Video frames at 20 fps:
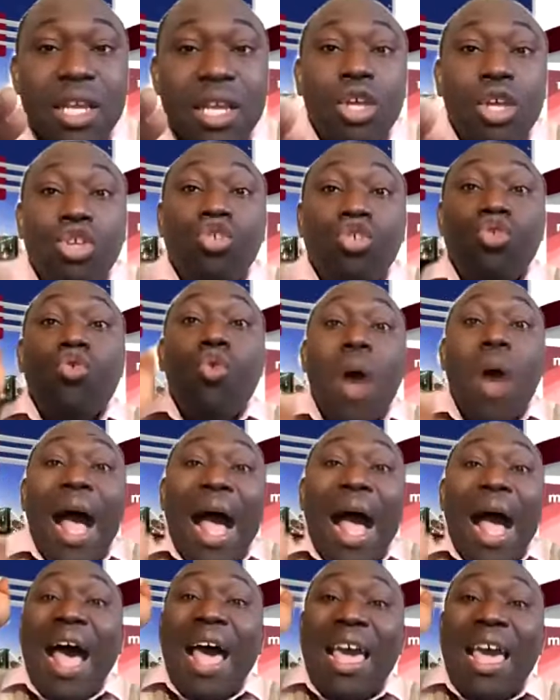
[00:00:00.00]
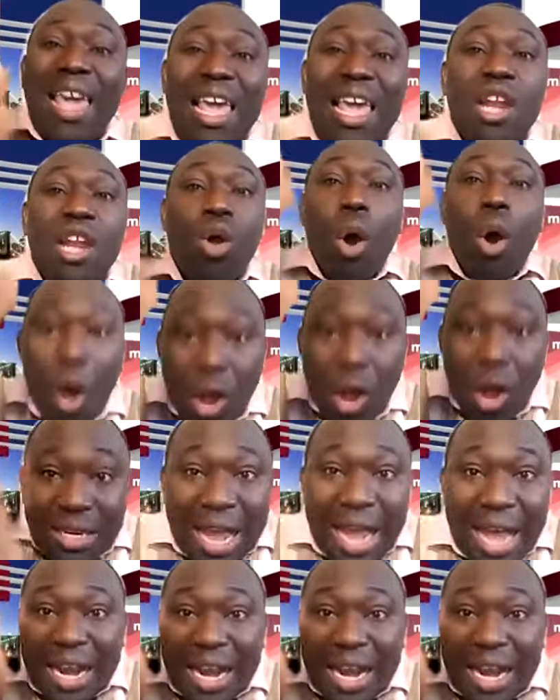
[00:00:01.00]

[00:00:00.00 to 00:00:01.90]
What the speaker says: You are in order